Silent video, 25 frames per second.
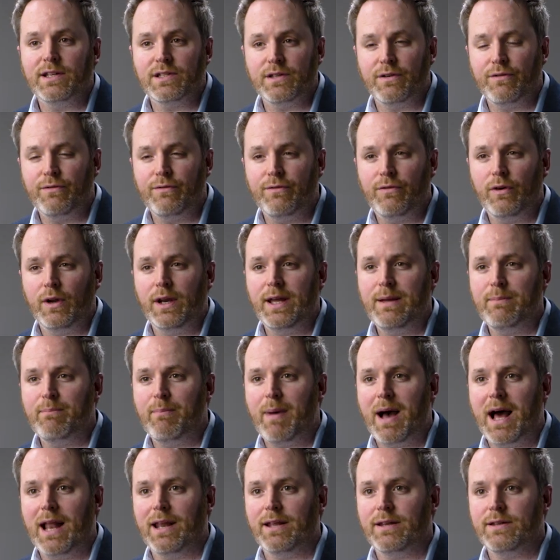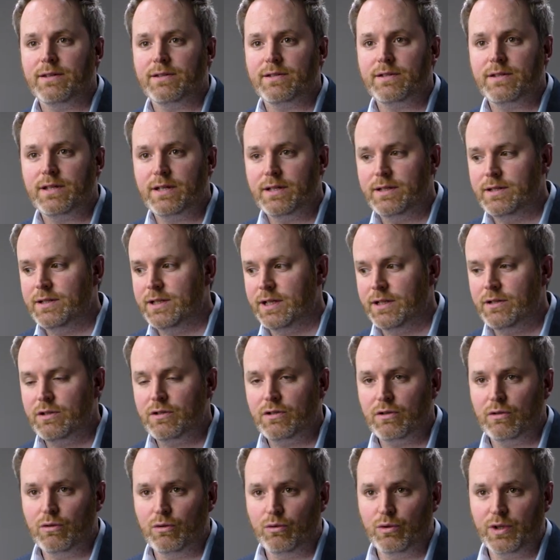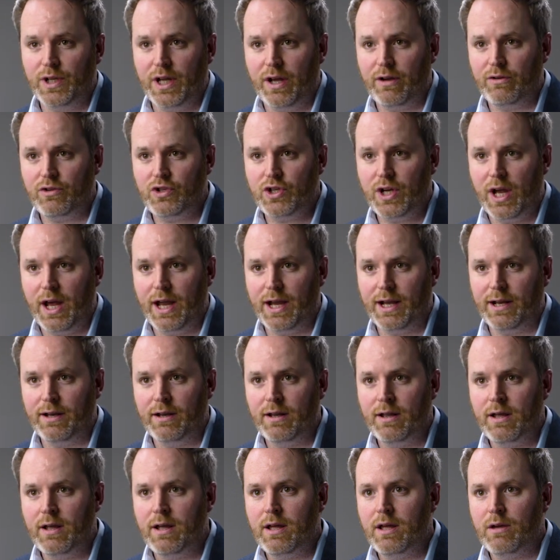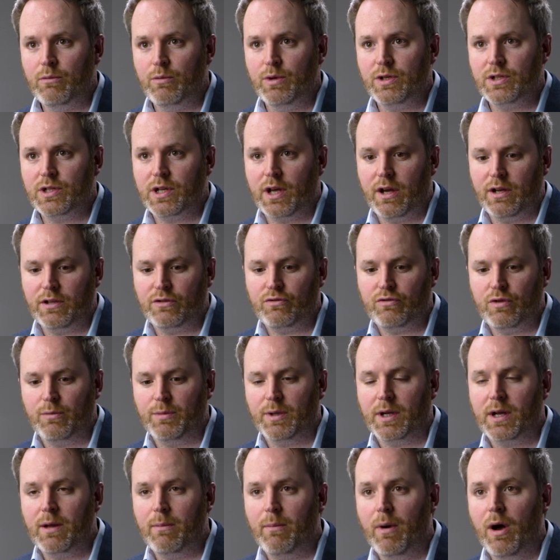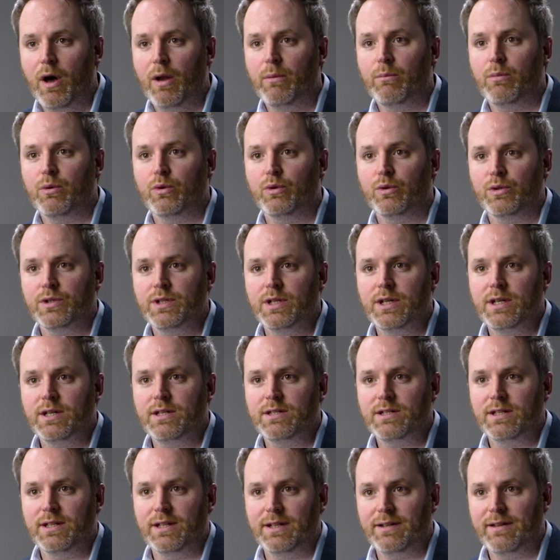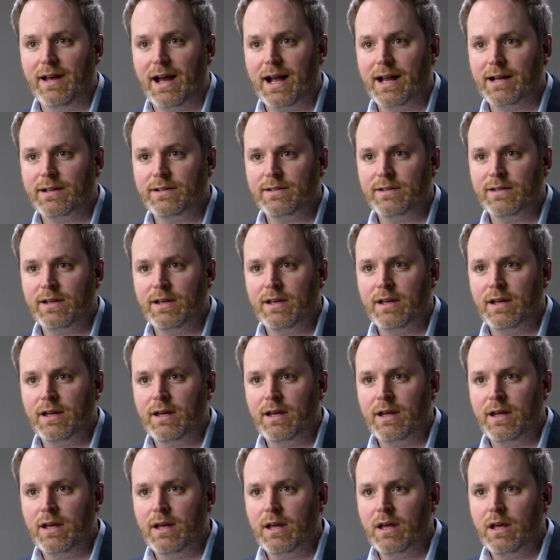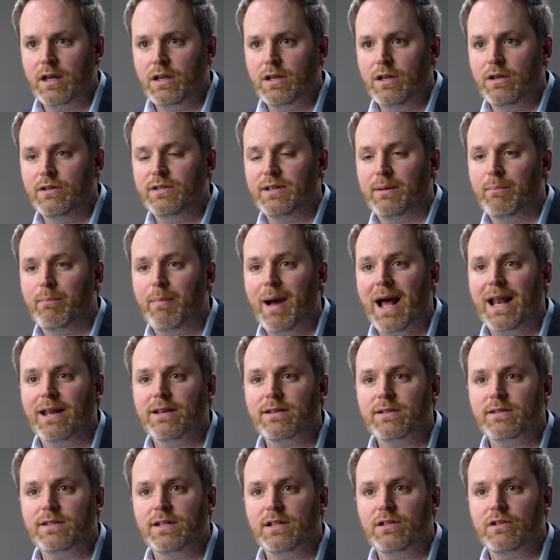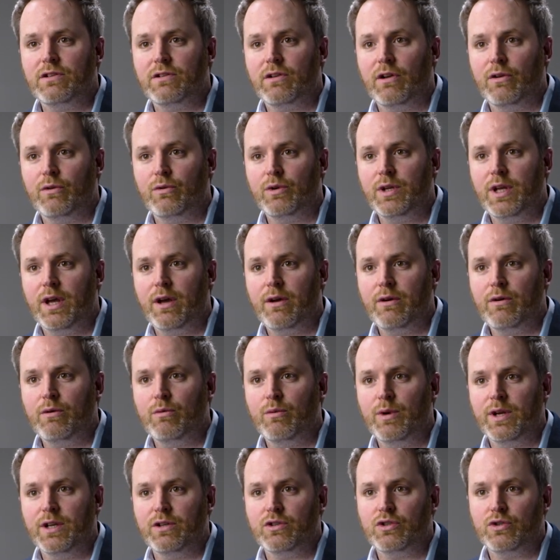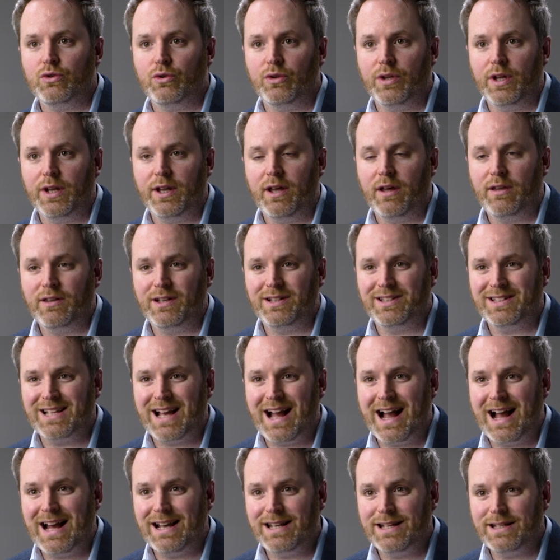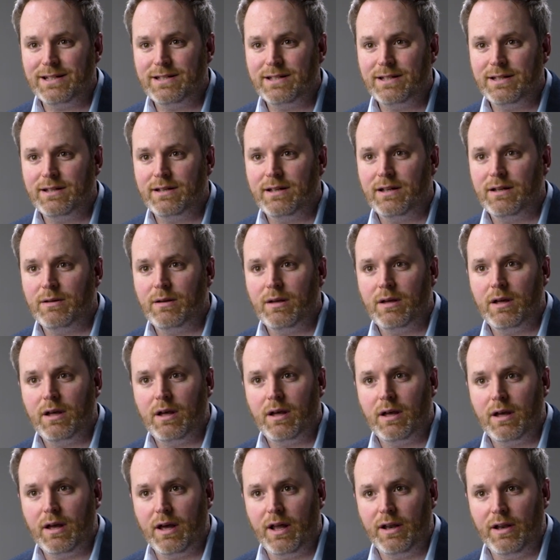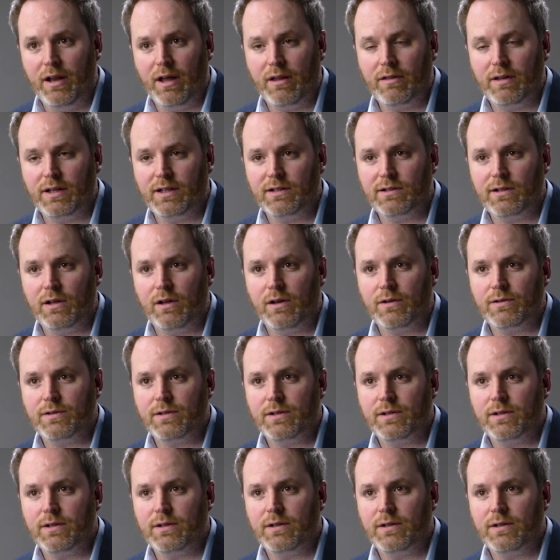is a fully balanced digital audio chain which goes from the command board to the DACs. Using balanced digital audio, we ensure that nothing's added and nothing's lost.